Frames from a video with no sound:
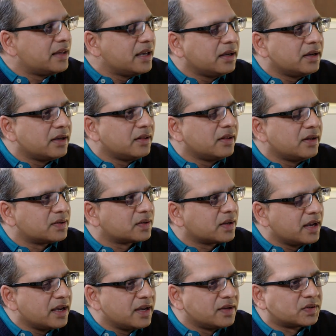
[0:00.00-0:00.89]
think in this
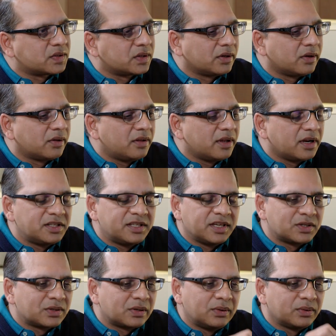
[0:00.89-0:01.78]
case uh, they're
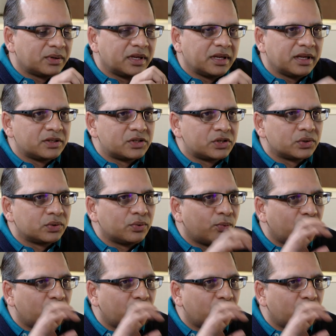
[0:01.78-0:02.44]
just looking to